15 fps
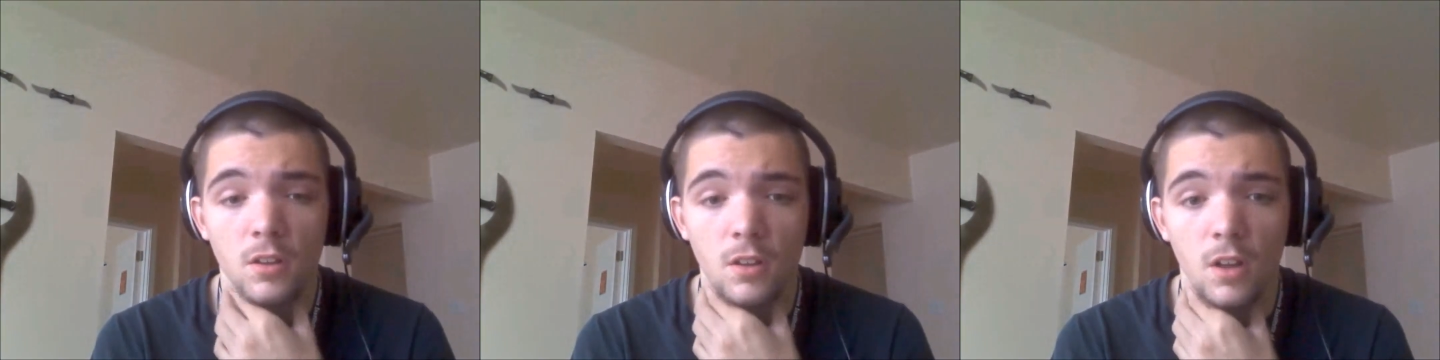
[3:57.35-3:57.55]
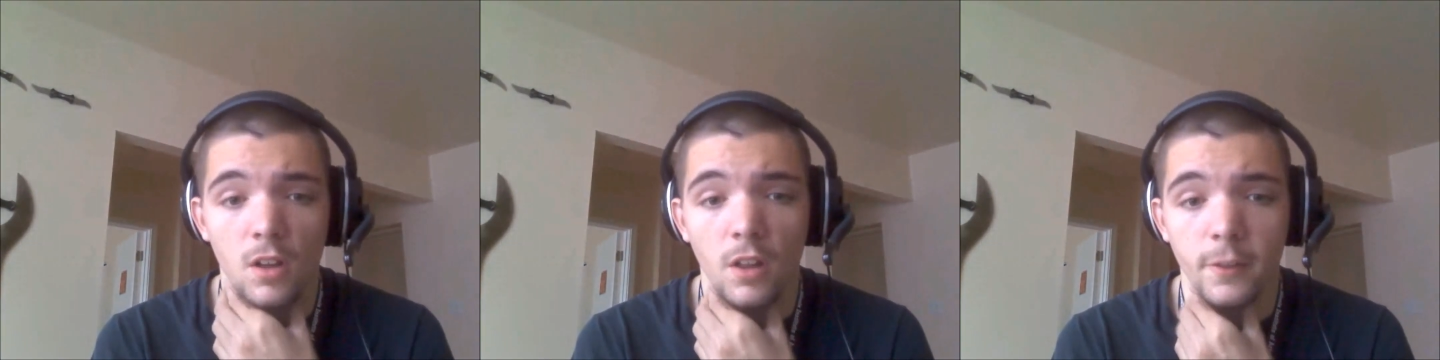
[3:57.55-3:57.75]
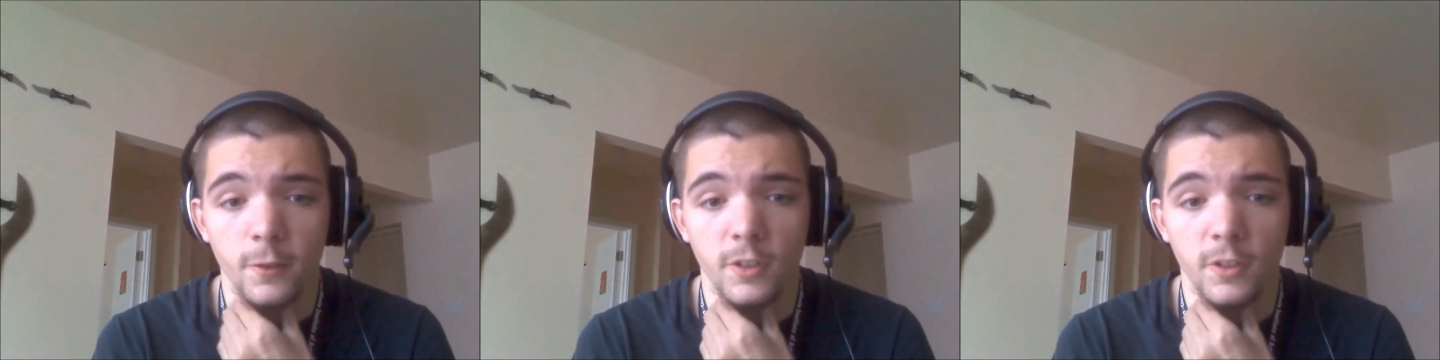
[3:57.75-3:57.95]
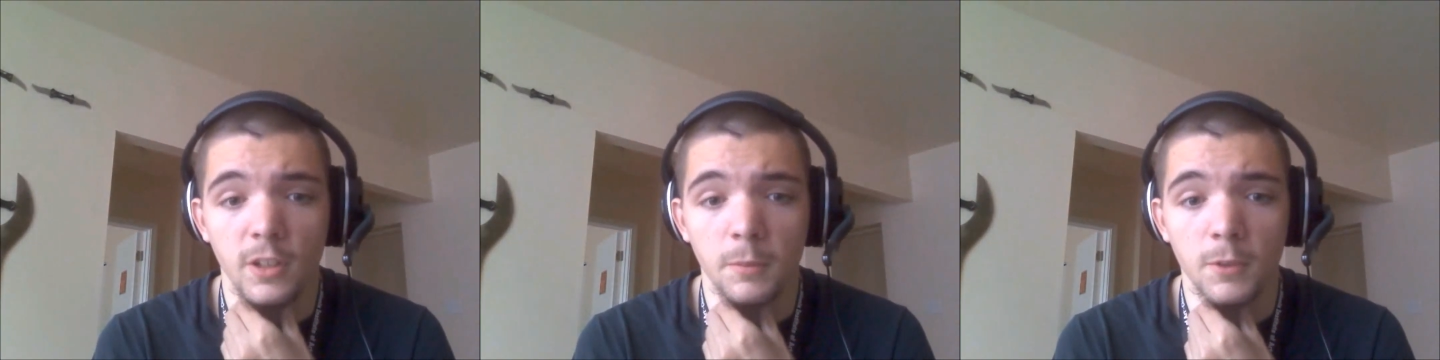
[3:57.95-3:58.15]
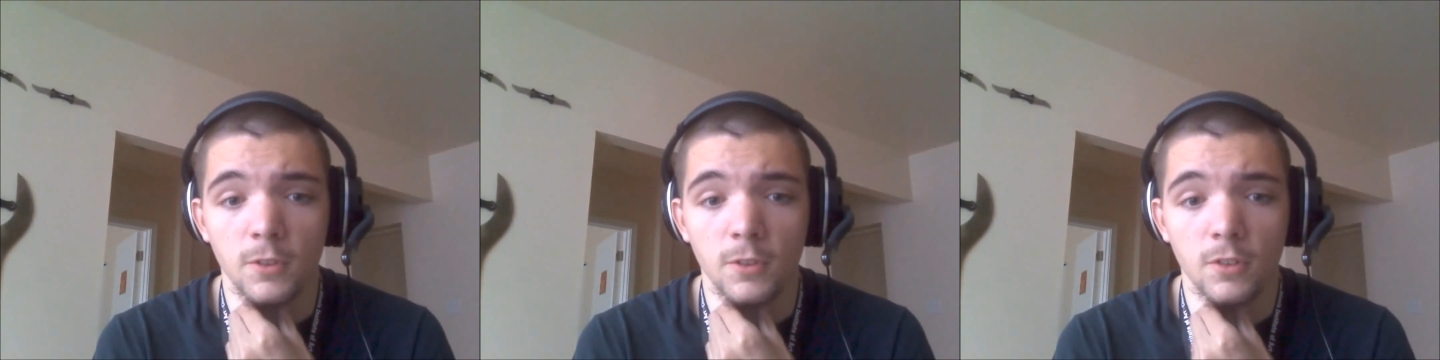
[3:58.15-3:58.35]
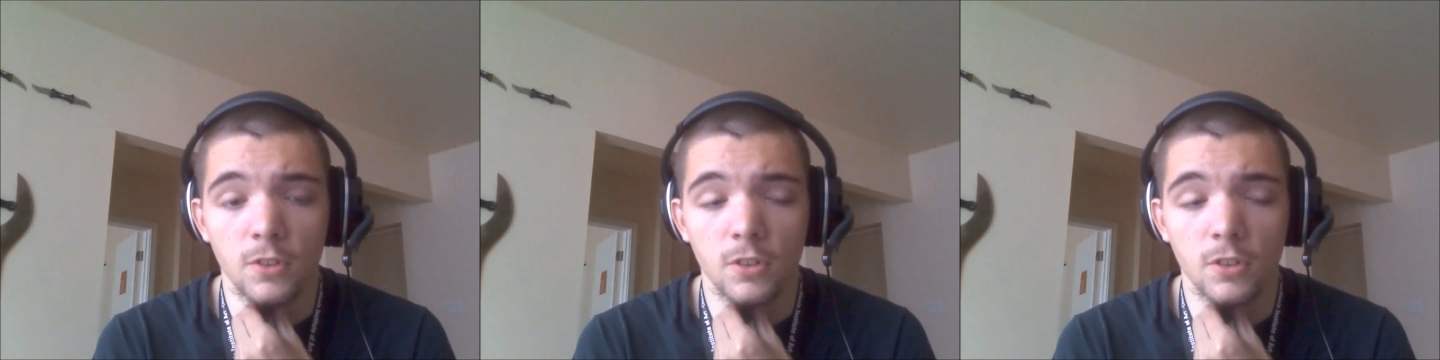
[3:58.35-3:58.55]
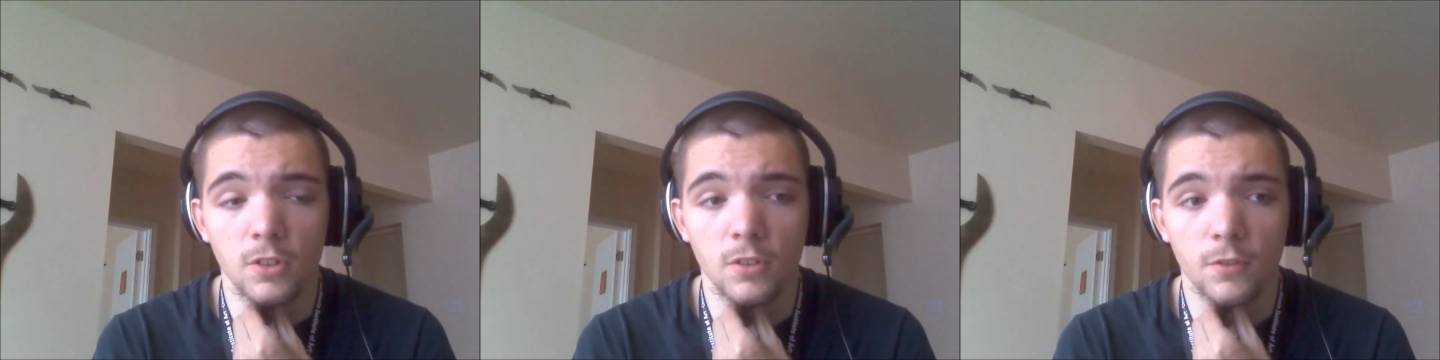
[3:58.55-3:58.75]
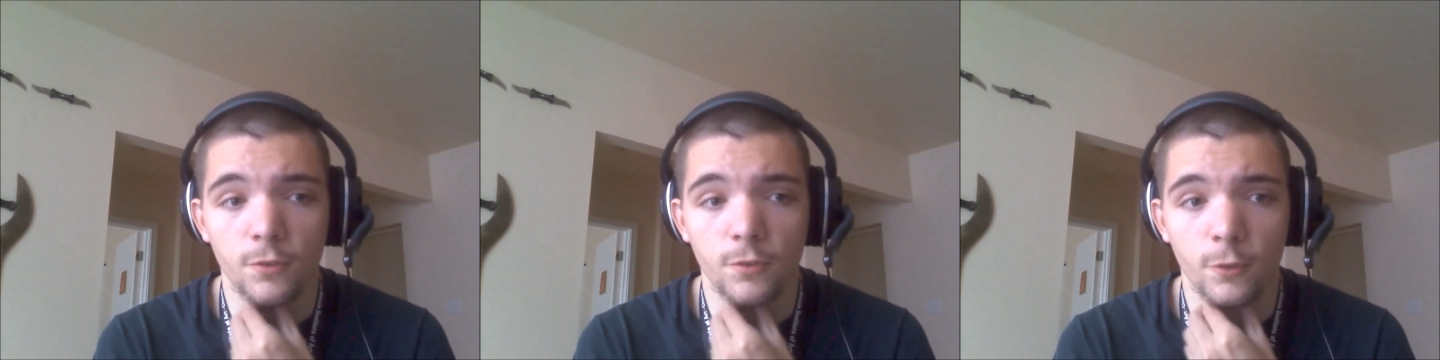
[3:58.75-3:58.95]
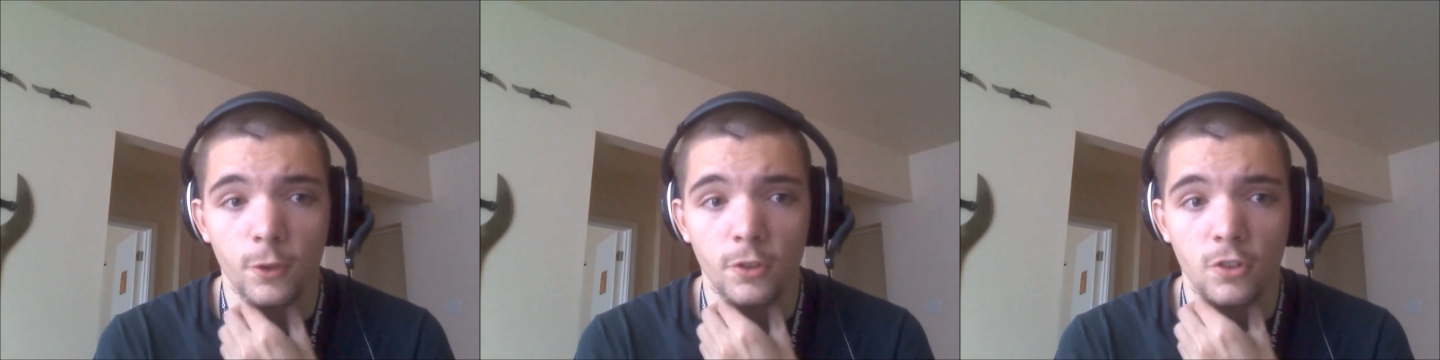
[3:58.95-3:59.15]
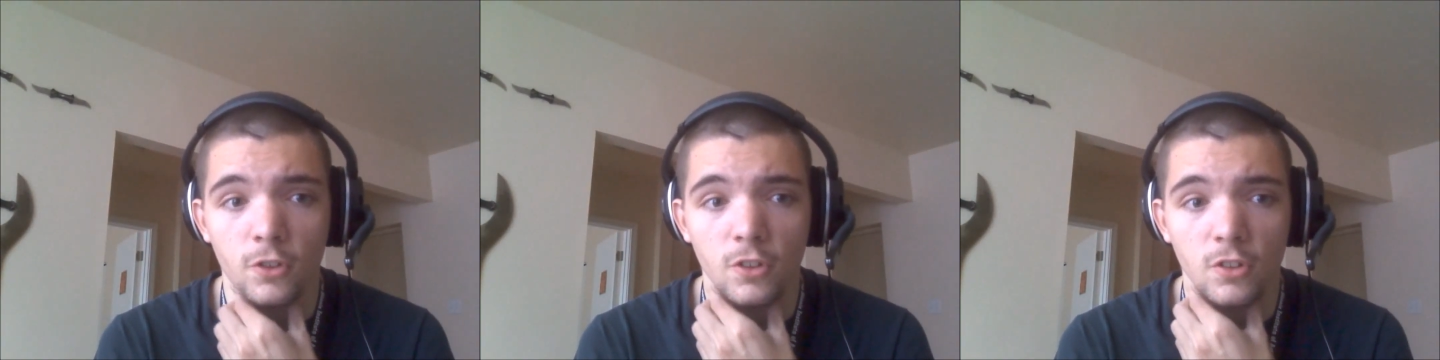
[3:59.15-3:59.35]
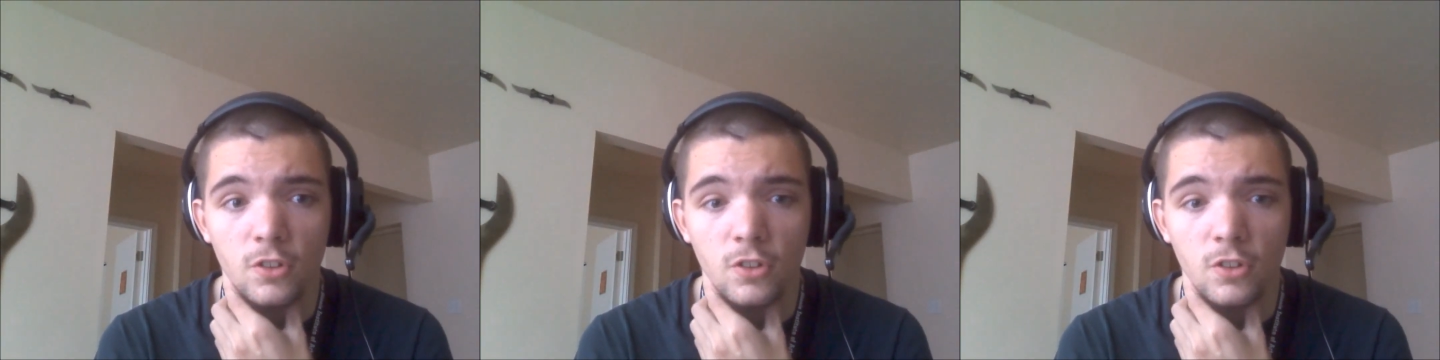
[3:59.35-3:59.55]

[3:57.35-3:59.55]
other demons. For instance,